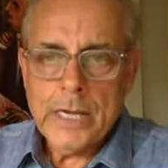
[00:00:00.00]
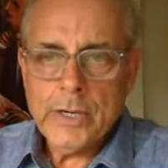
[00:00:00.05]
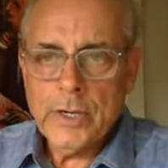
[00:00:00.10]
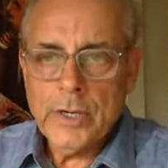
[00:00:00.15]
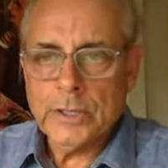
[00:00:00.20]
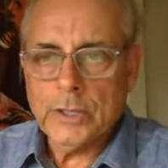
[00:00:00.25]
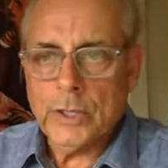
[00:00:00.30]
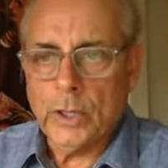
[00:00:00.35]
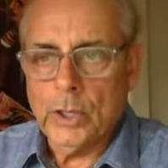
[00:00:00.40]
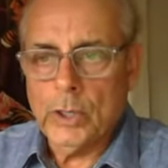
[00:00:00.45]
The
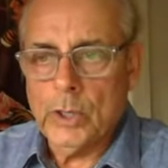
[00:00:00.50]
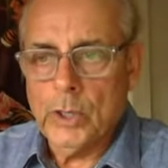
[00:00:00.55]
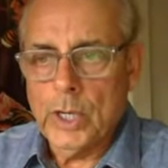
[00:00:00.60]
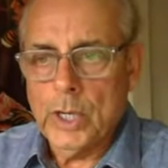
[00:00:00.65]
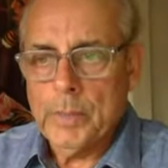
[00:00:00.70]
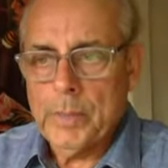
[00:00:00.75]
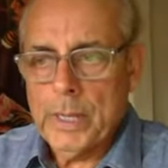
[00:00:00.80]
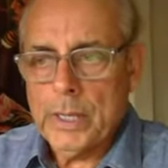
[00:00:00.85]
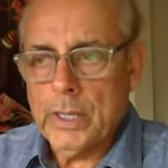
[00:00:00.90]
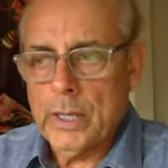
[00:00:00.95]
metrics
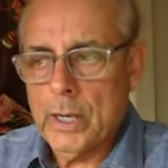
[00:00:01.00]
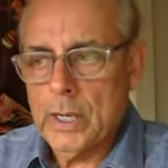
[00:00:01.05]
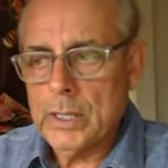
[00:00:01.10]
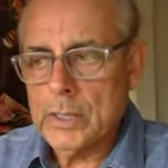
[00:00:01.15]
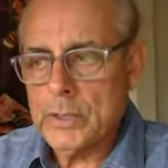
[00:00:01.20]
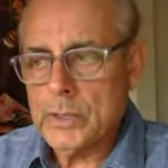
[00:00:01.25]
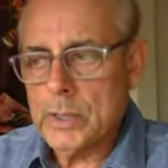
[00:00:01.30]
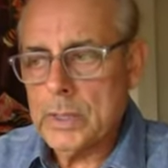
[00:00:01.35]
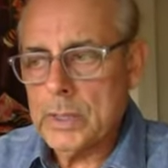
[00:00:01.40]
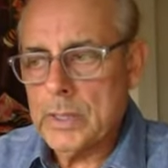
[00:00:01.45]
are good
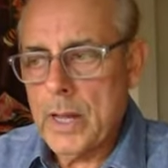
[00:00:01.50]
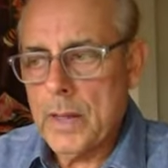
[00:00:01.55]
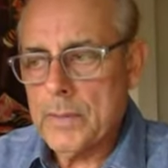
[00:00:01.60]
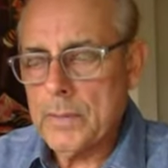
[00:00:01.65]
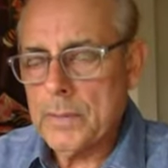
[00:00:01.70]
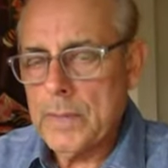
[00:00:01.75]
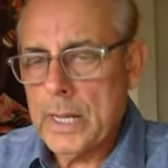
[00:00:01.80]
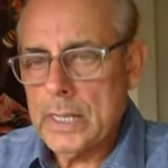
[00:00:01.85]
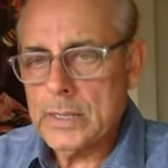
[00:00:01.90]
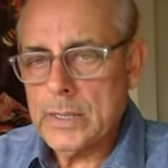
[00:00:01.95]
because
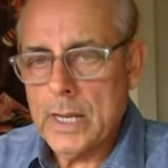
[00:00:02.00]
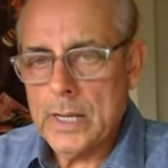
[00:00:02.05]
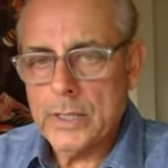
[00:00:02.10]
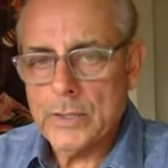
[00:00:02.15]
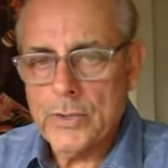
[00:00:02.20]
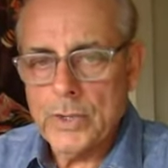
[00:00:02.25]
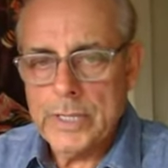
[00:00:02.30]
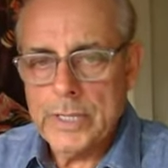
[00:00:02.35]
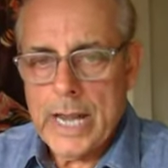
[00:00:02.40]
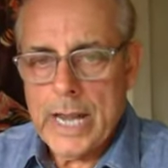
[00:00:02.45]

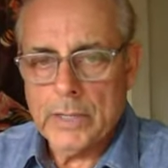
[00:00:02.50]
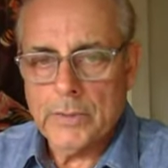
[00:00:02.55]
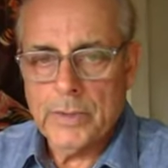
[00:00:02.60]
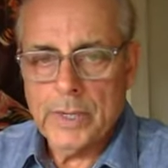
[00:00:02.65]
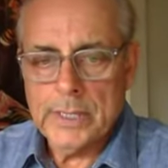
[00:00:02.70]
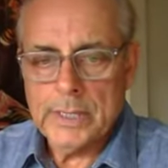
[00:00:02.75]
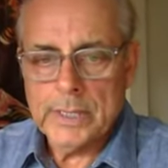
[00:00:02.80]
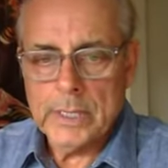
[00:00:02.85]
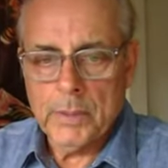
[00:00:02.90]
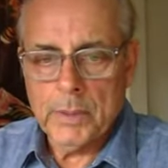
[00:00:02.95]
it's on a
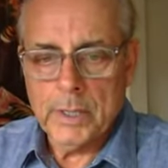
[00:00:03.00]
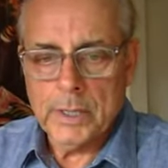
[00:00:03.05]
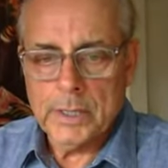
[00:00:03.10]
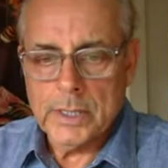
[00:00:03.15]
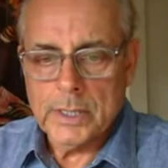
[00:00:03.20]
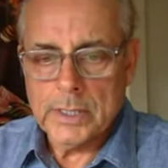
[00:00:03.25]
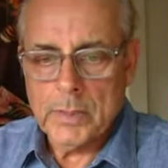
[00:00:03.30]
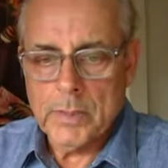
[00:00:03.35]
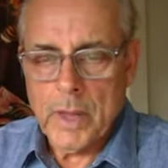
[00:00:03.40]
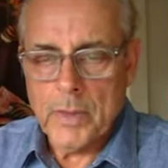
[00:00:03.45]
trajectory
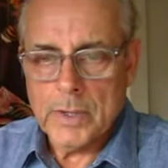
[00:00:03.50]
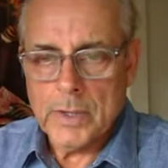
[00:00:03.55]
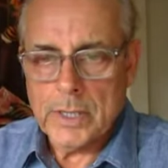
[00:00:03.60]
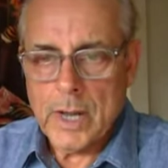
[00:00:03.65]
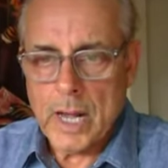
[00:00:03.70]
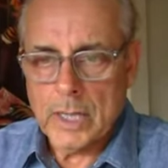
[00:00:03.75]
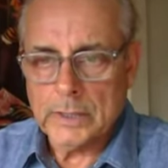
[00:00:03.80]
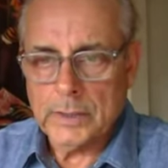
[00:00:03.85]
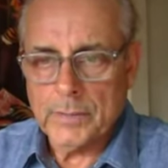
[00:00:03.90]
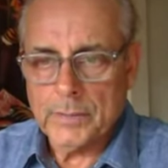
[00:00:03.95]
similar to
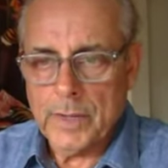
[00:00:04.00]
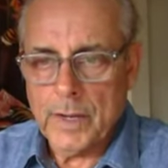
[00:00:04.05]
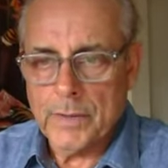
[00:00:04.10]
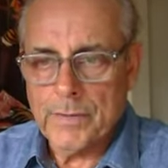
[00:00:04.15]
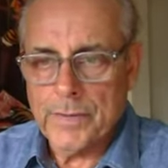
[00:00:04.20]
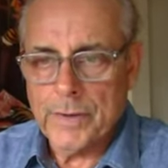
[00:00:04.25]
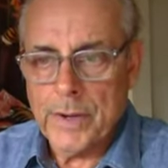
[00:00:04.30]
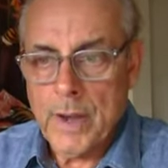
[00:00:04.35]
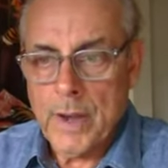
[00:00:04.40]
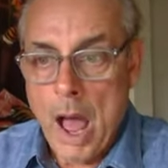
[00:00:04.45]
some other stocks
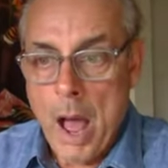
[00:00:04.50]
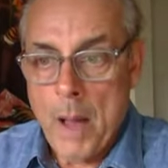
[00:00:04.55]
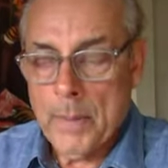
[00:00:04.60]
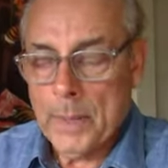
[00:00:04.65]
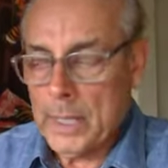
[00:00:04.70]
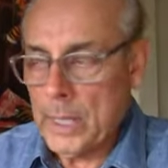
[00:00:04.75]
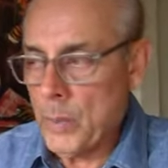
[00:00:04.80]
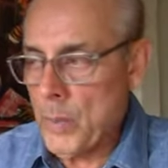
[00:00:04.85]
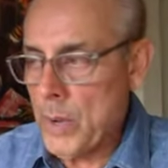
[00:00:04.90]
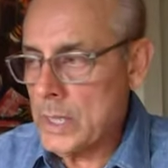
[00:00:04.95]
that have done
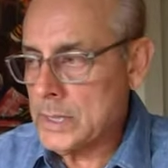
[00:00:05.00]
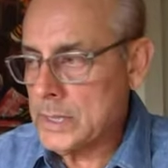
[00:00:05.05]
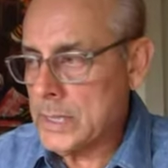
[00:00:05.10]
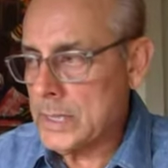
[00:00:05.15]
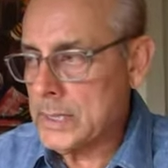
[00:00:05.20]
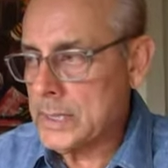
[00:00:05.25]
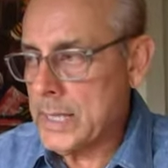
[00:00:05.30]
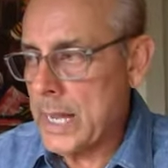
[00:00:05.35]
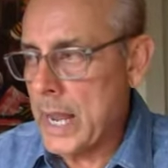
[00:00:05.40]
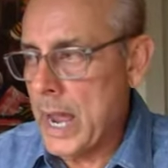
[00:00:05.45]
phenomenally
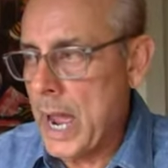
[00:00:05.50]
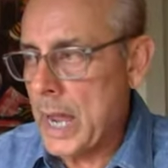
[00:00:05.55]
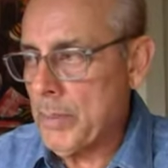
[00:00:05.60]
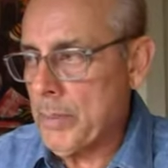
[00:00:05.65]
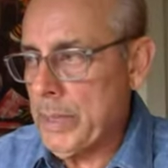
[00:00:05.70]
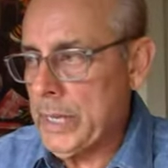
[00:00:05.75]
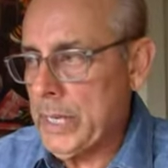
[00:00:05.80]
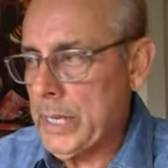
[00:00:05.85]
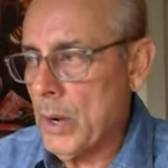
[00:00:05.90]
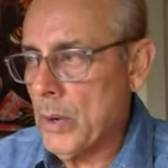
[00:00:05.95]
well since
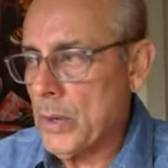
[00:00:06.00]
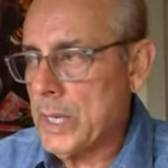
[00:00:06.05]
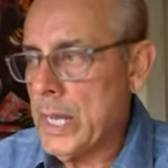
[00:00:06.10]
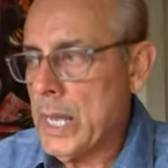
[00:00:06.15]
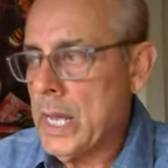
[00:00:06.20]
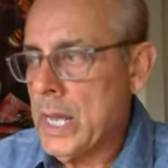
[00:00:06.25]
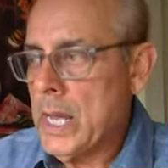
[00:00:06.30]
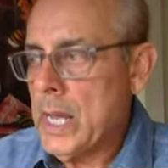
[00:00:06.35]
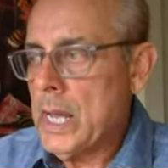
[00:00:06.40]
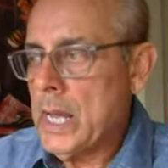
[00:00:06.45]
they
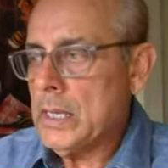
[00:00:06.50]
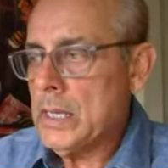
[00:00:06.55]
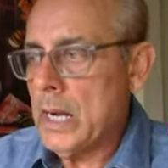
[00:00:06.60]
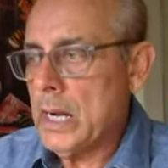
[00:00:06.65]
IPO'd.